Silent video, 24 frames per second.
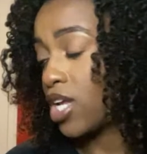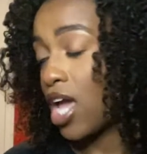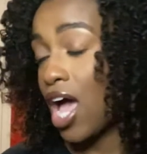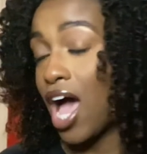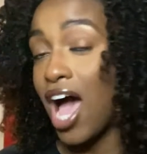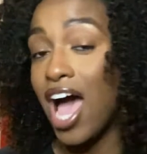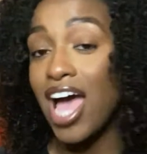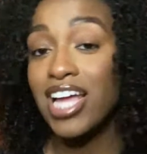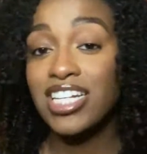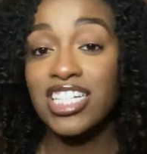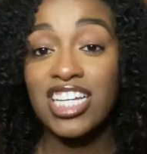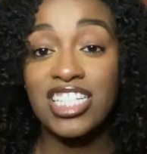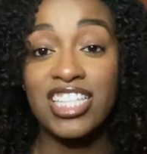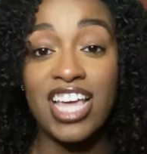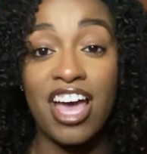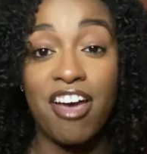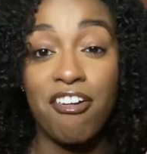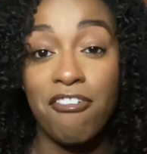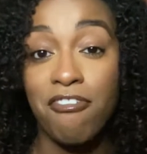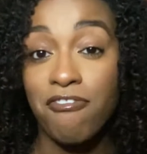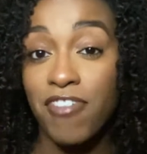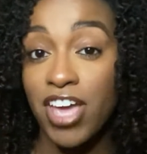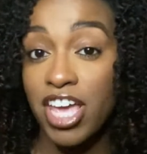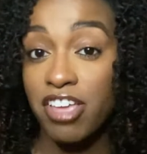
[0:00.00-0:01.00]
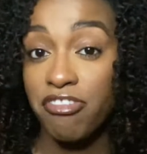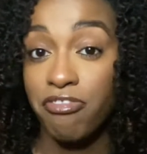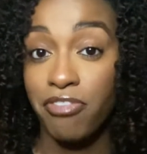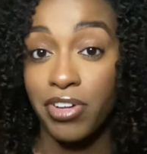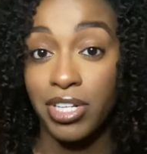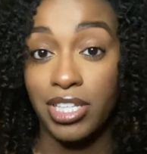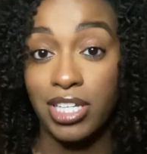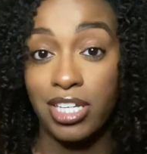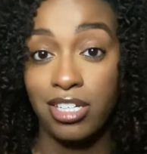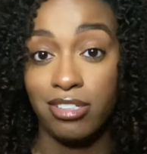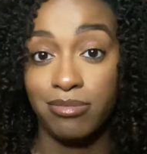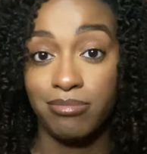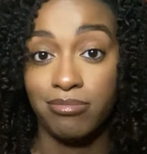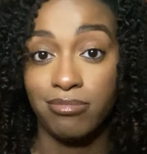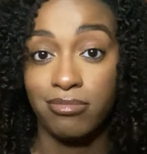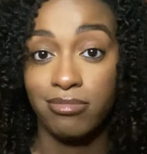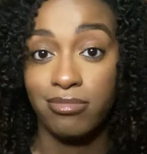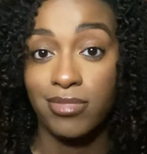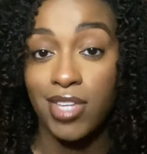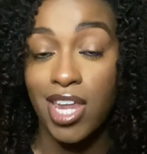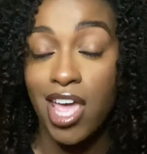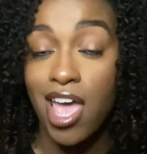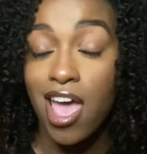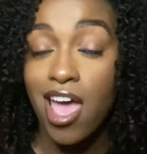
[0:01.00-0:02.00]
I did that faithfully.
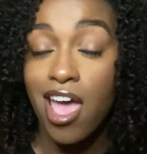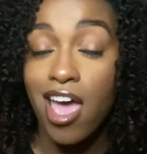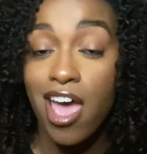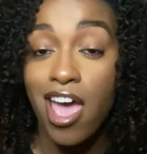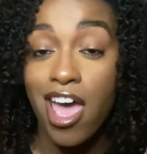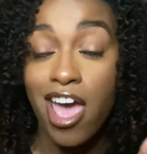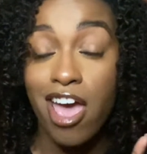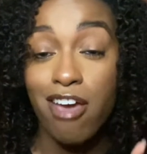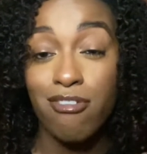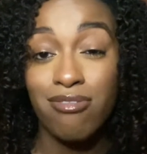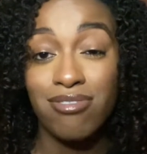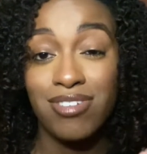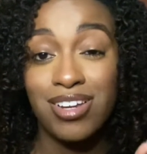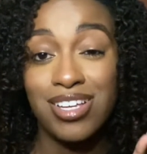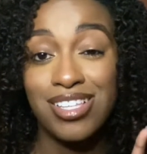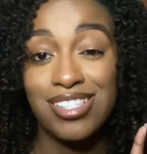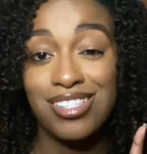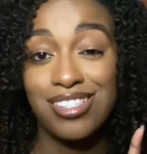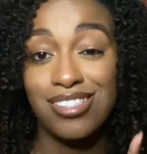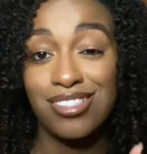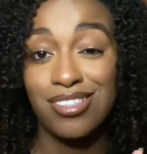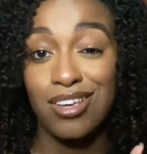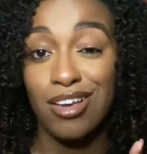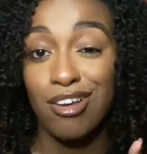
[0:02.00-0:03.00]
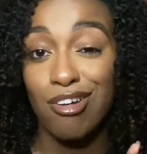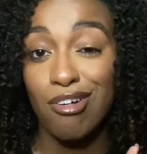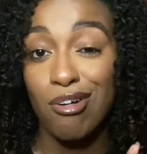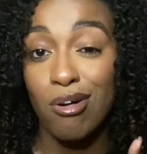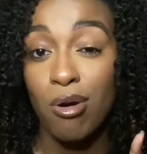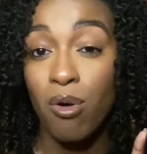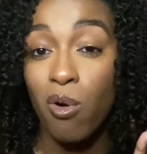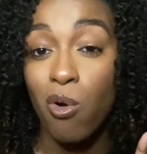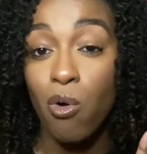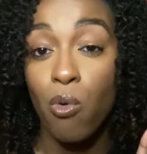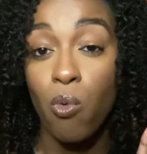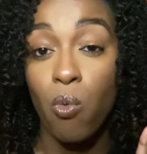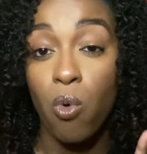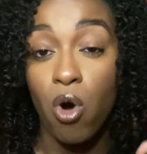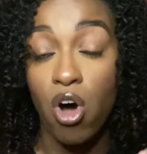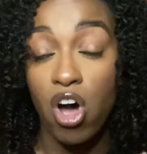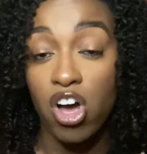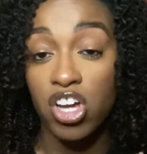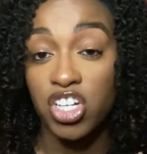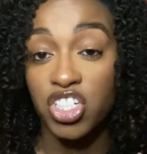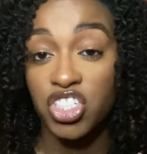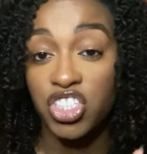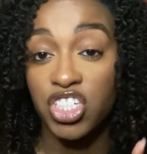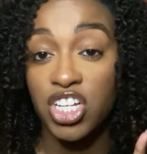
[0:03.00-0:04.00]
Every single
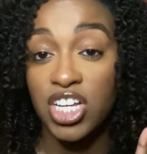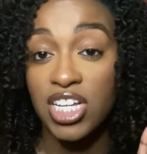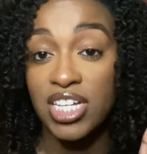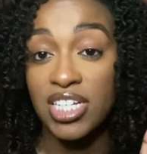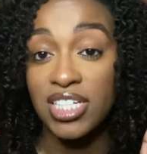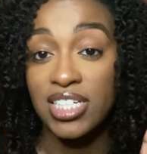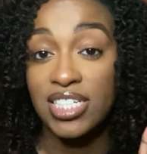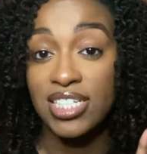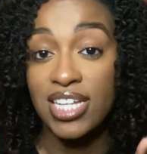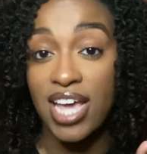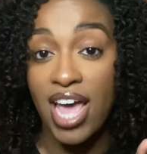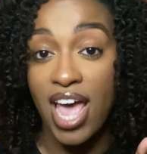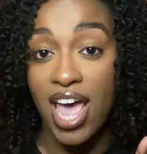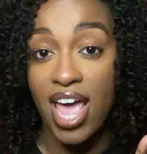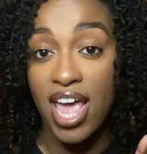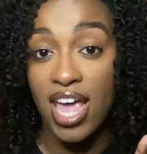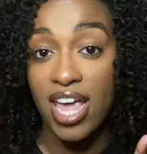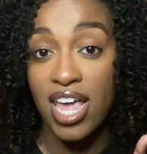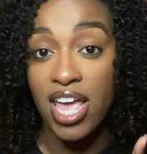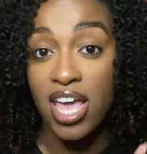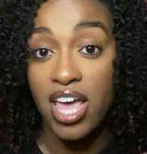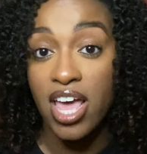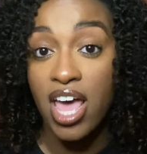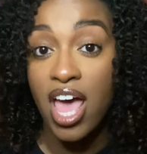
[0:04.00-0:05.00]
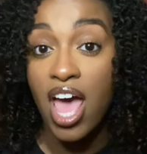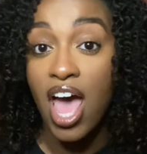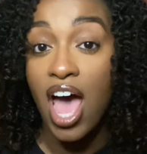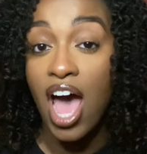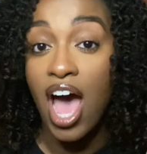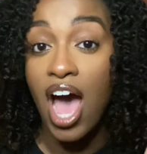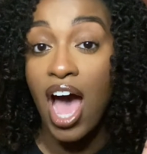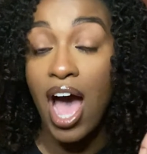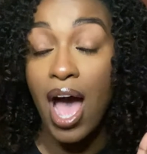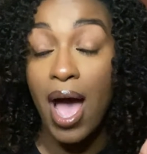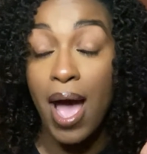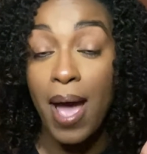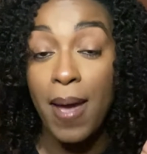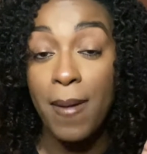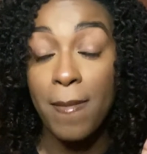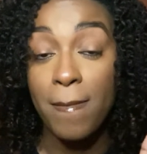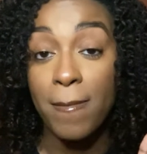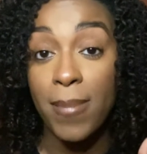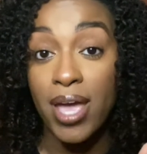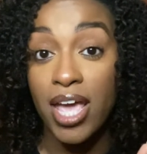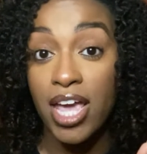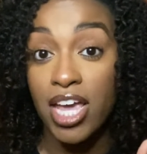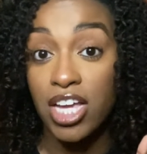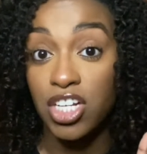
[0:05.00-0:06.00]
wash day, I
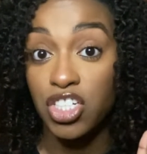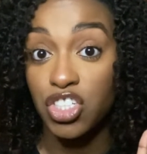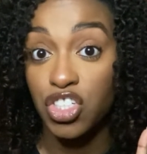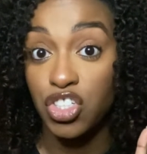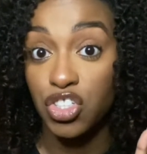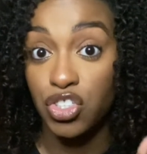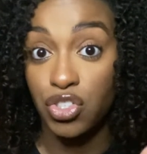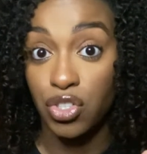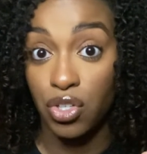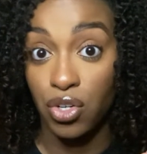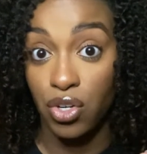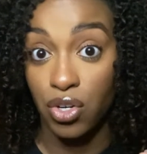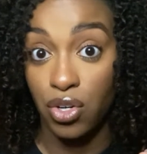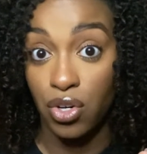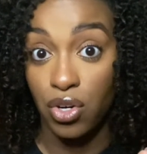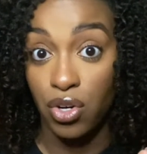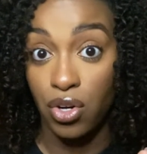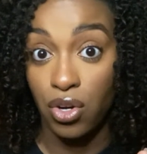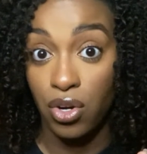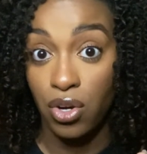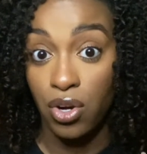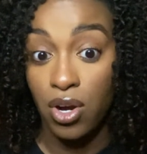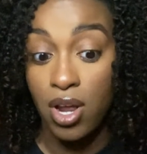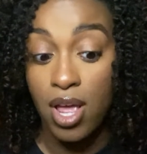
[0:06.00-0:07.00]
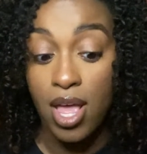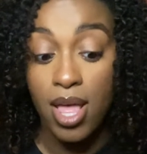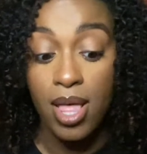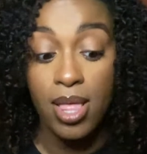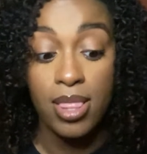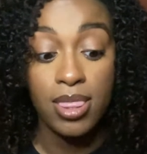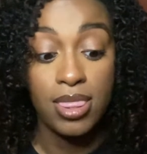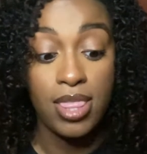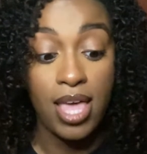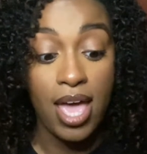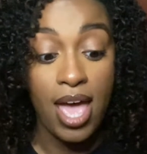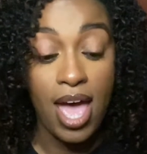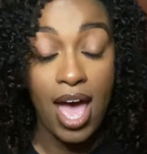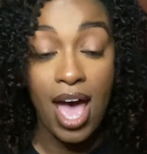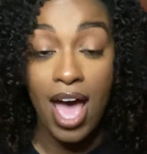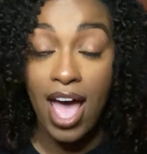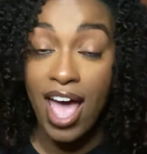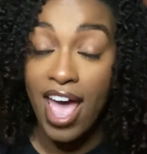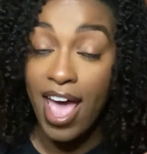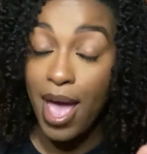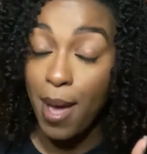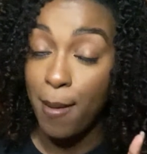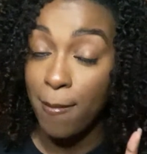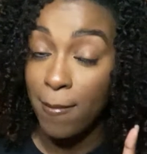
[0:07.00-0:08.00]
made sure that I
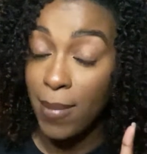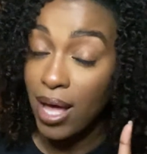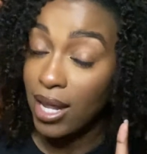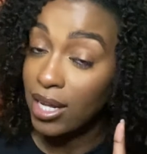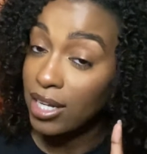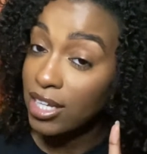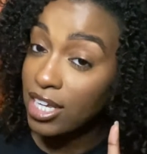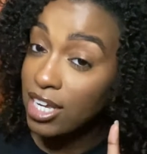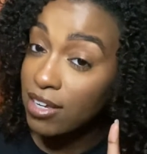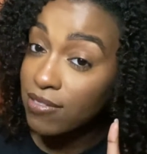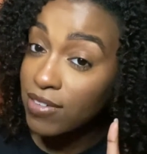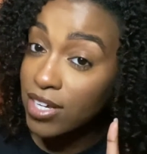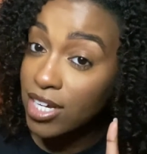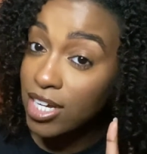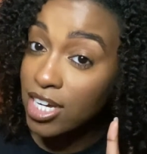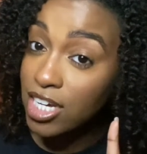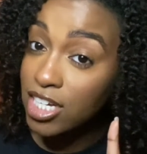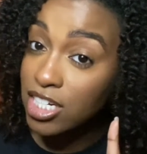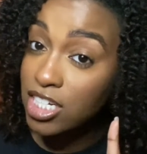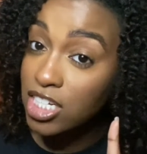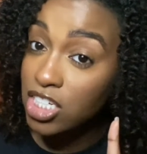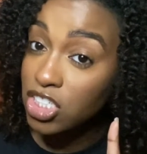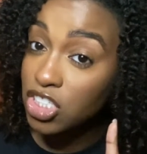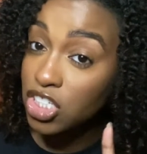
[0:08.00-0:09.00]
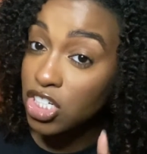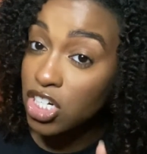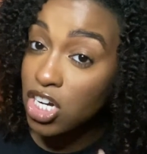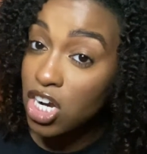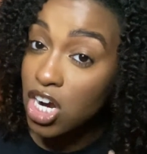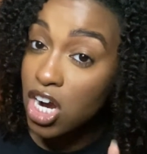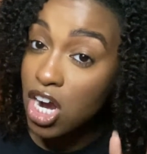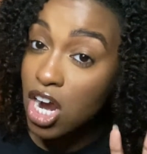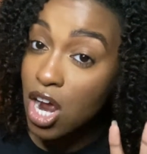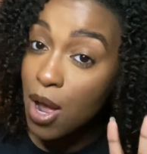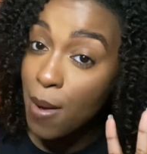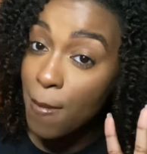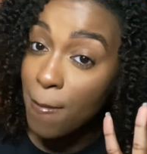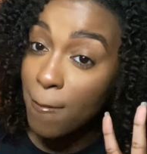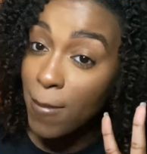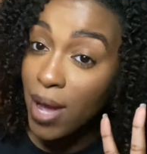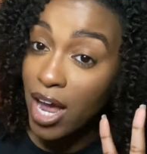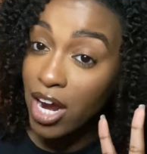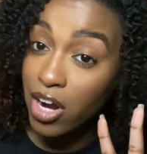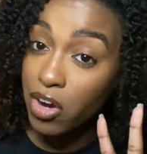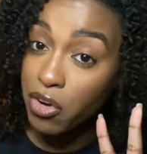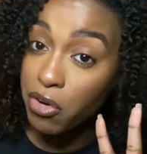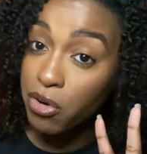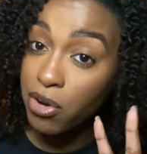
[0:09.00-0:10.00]
had my leave-in conditioner, my
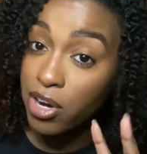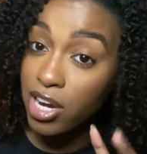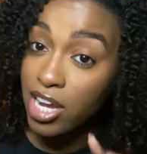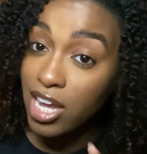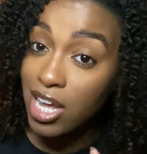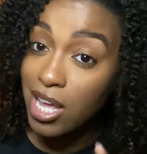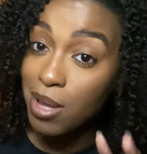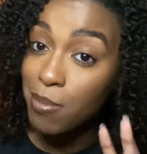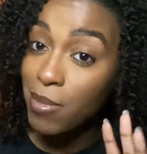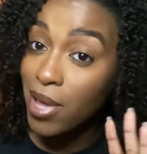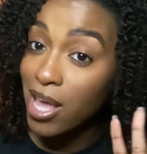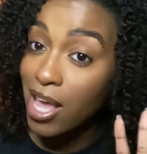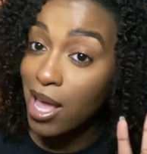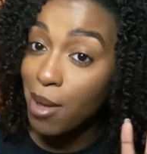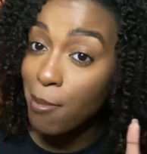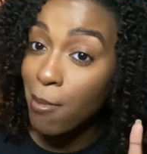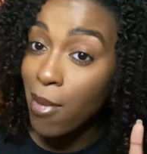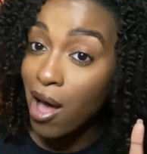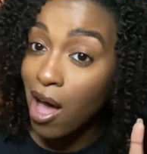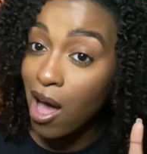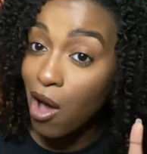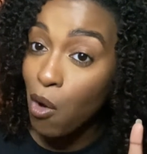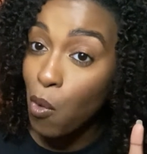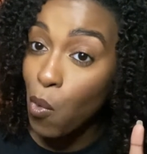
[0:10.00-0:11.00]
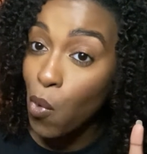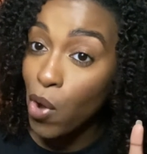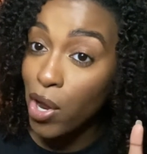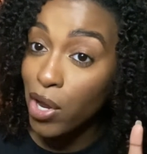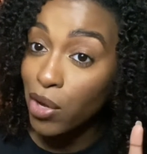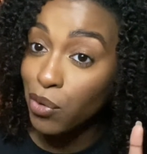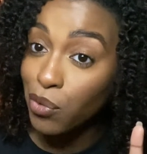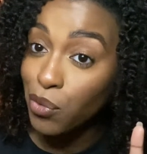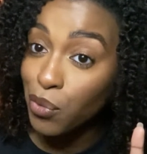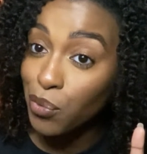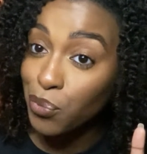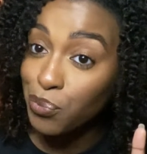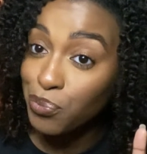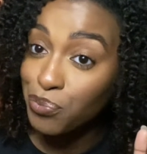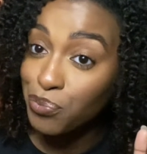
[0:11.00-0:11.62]
cream, and my oil.